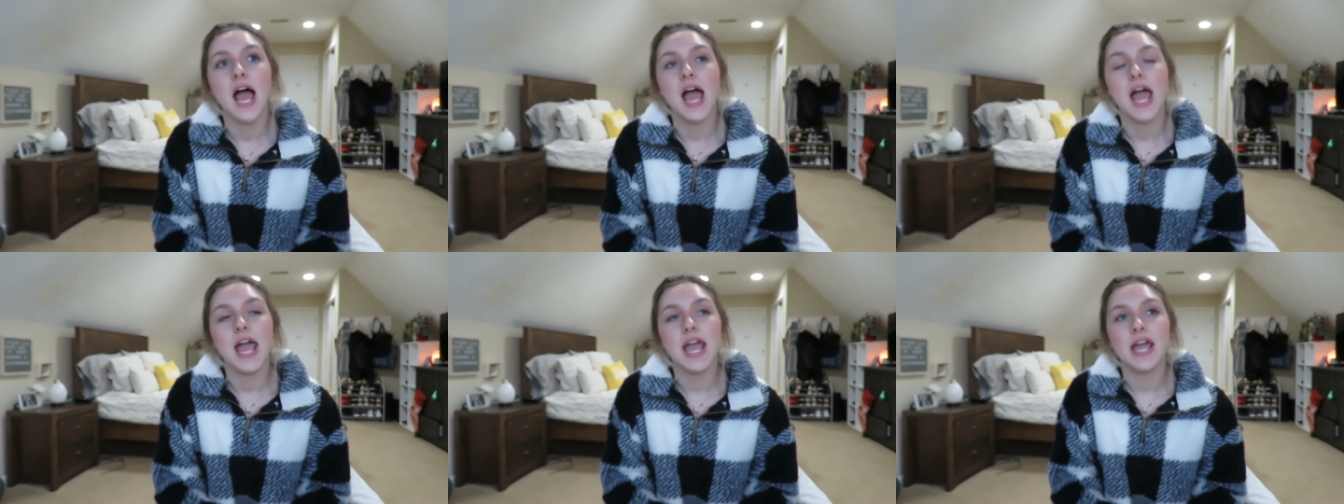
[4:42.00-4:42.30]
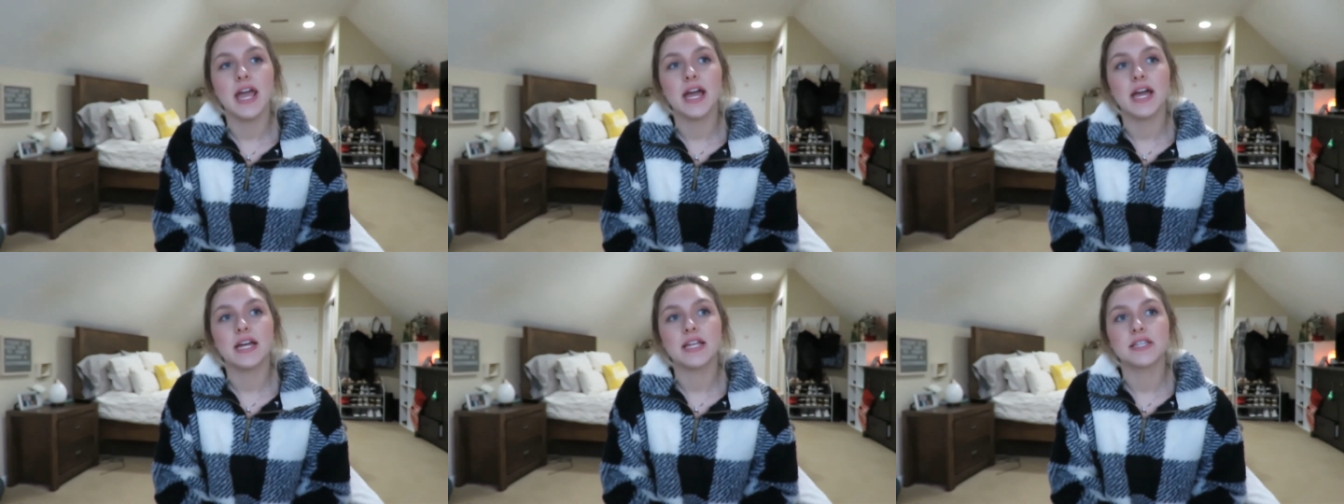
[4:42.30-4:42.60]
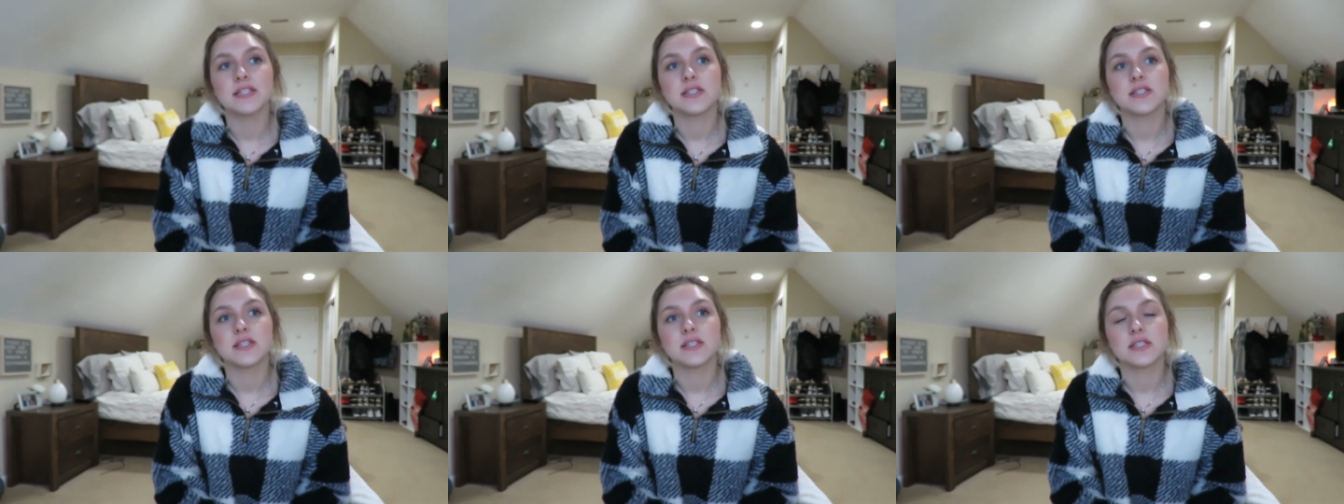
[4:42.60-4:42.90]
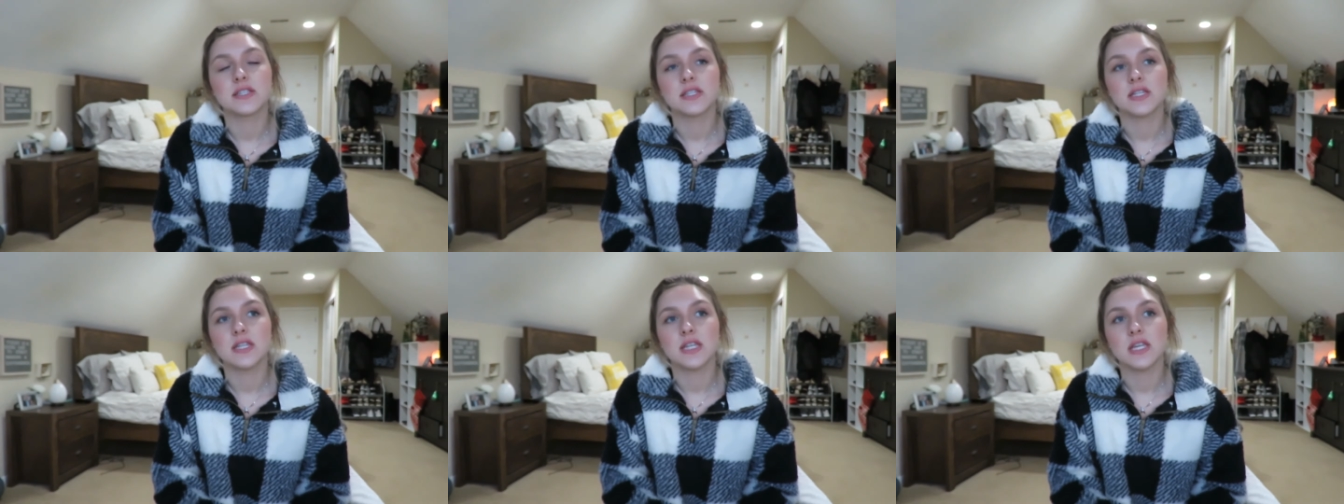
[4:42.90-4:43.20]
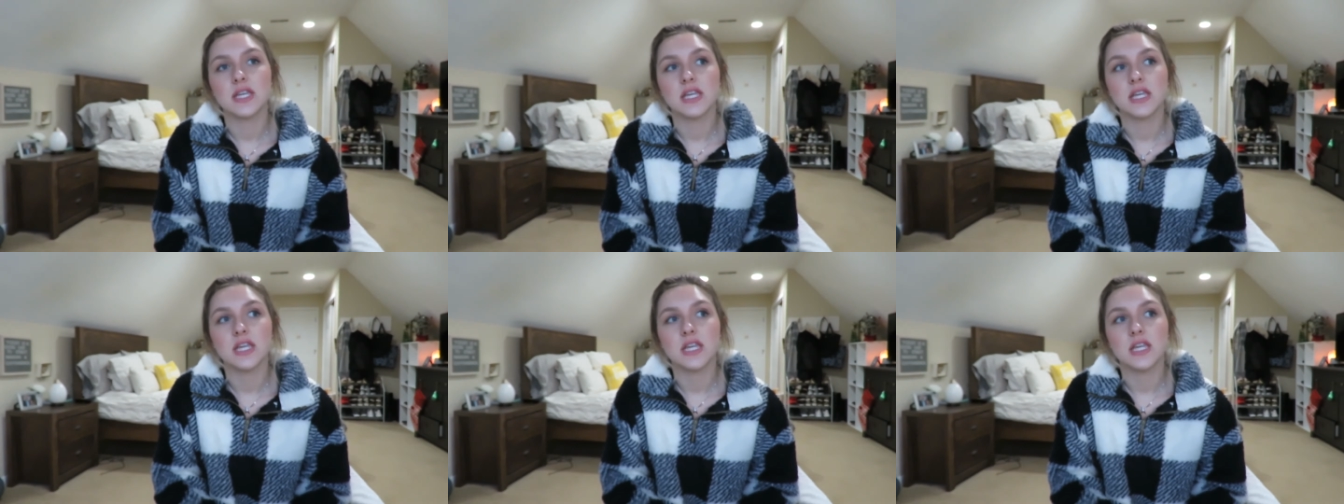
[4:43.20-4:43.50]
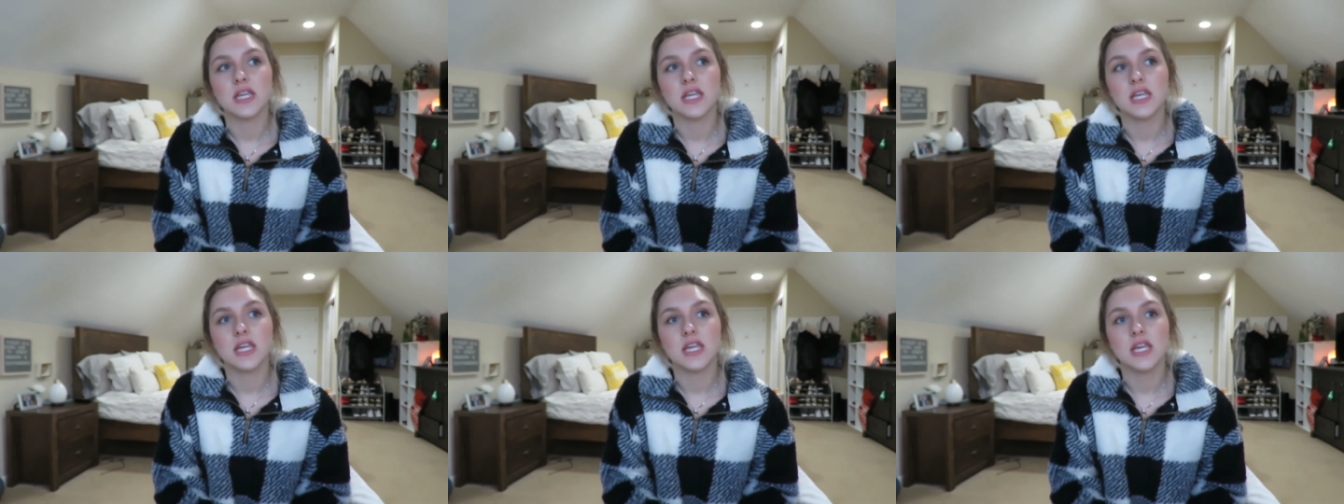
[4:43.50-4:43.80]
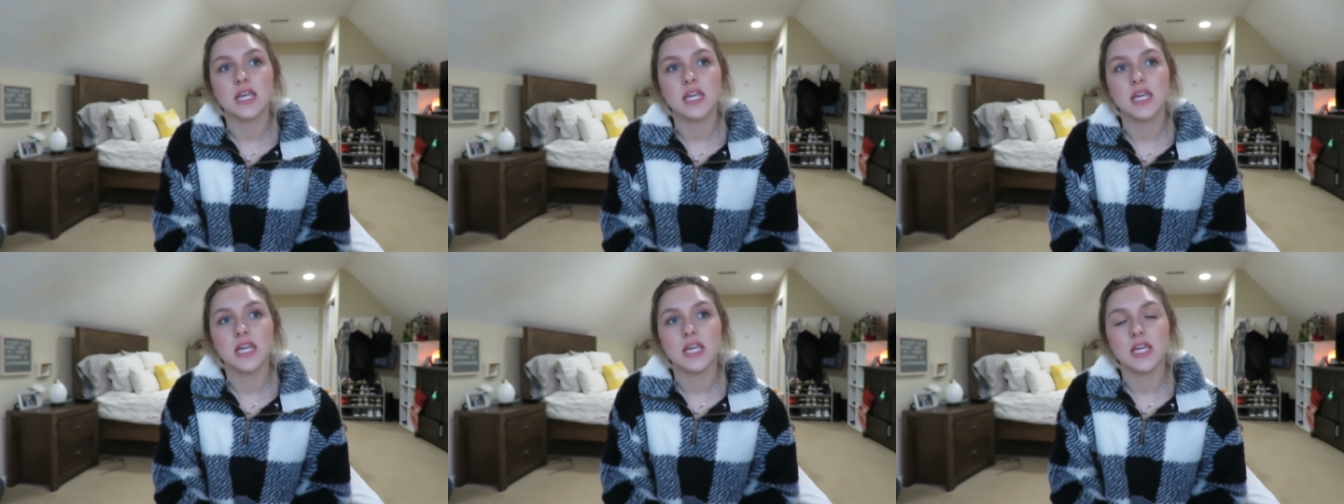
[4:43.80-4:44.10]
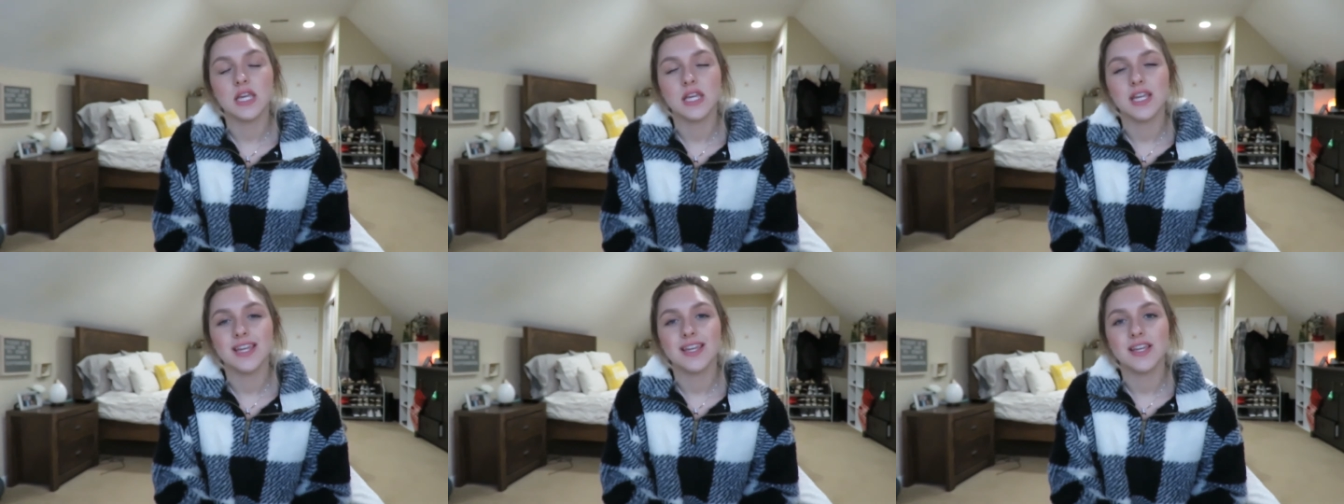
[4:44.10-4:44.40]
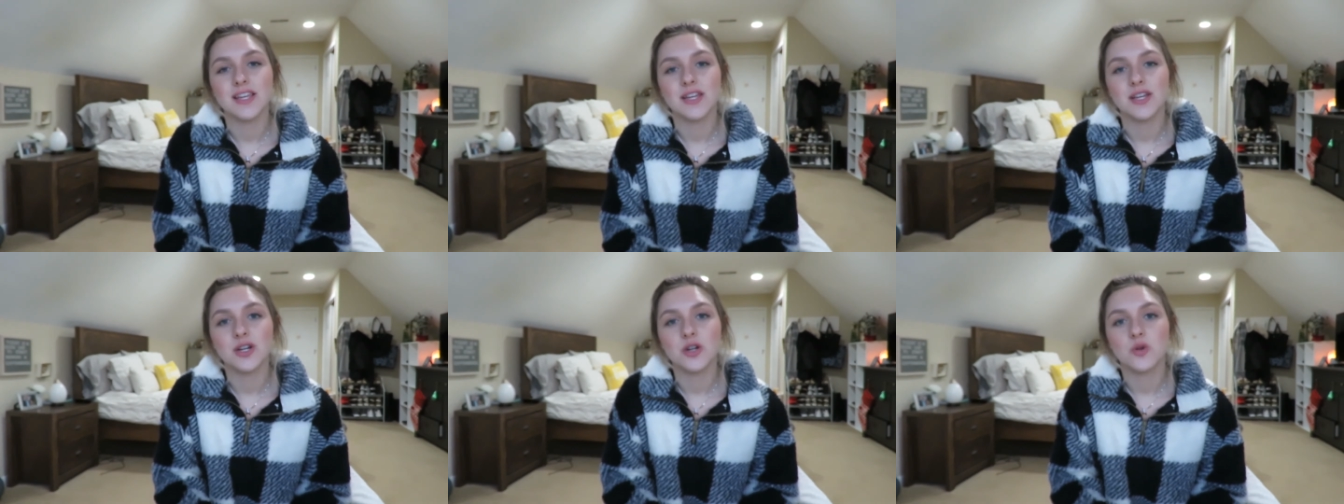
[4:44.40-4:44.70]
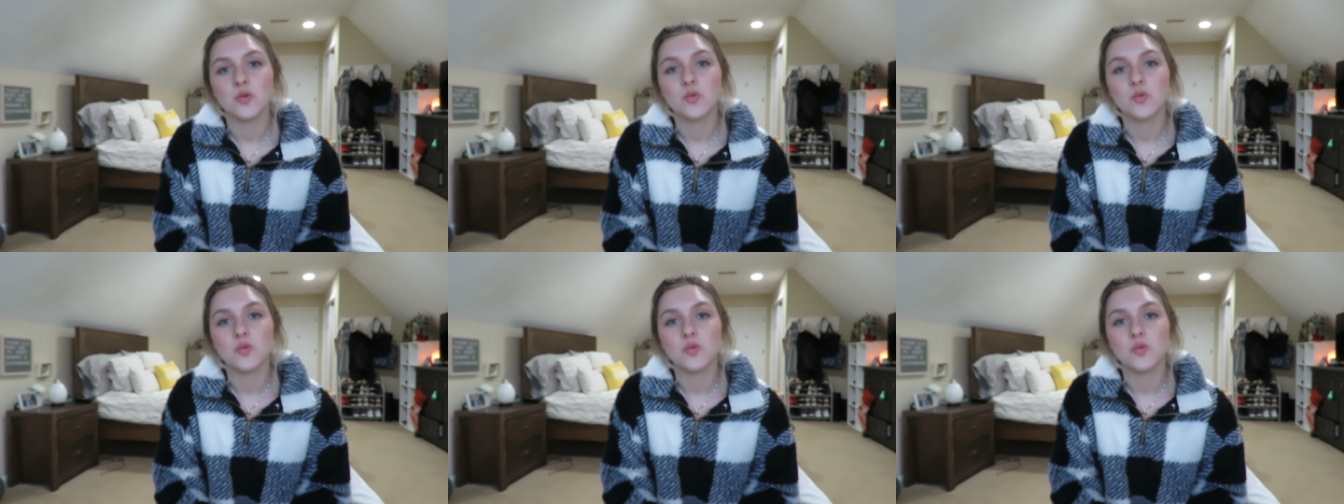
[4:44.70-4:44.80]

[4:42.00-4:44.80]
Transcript: And he